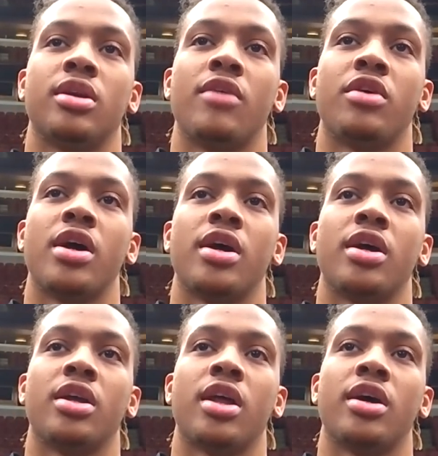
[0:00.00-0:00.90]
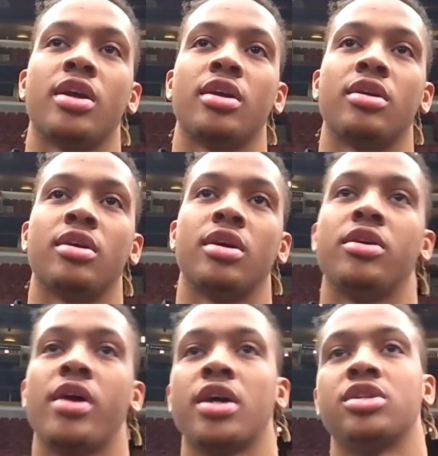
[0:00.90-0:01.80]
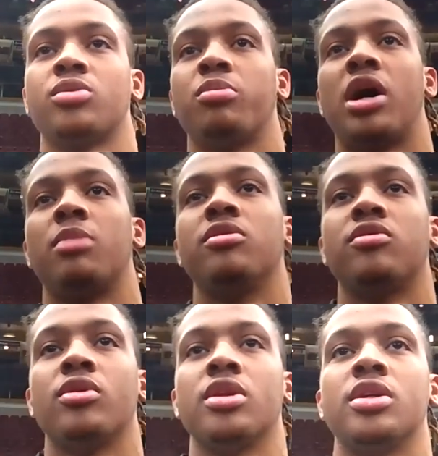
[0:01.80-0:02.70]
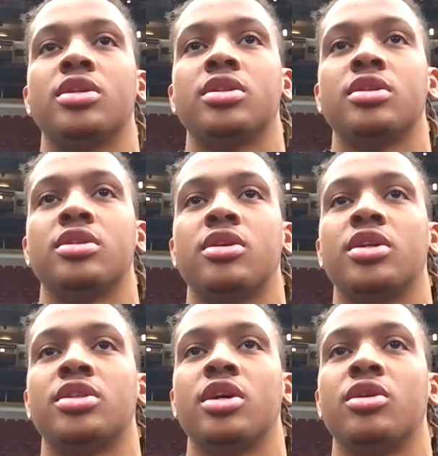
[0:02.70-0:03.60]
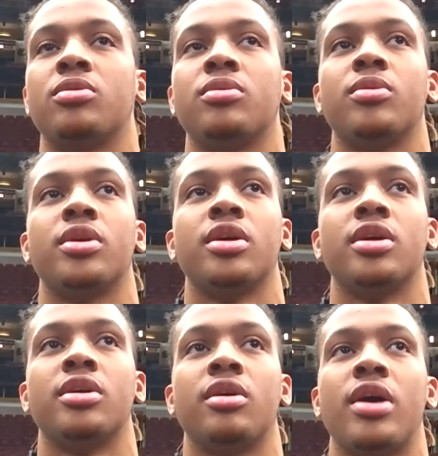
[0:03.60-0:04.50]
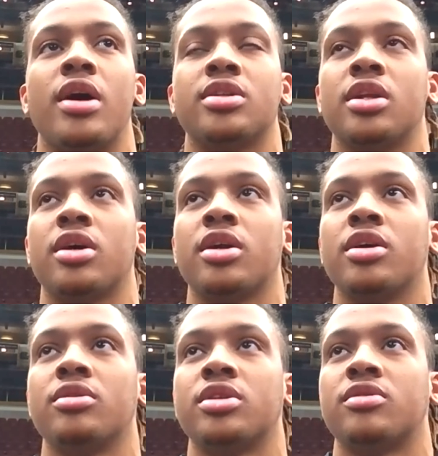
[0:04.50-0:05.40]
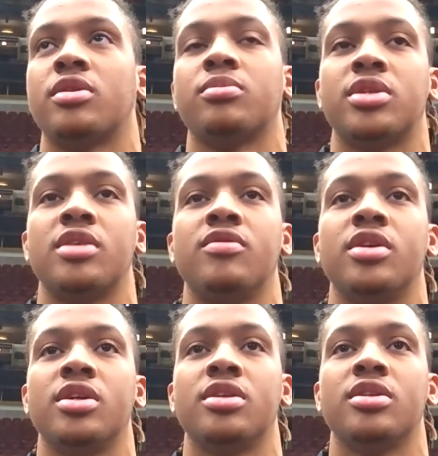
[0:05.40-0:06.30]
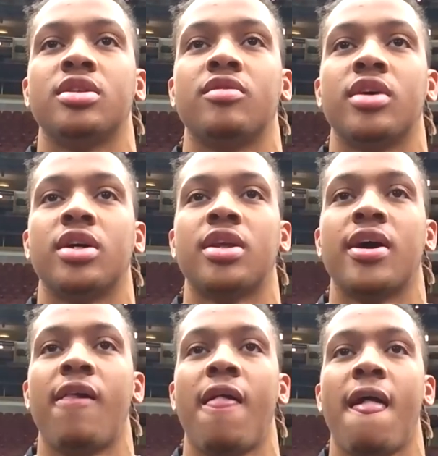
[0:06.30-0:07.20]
Never had any like interactions with Pop before this, so I just know what, um, on the outside looking in, just from TV and stuff like that.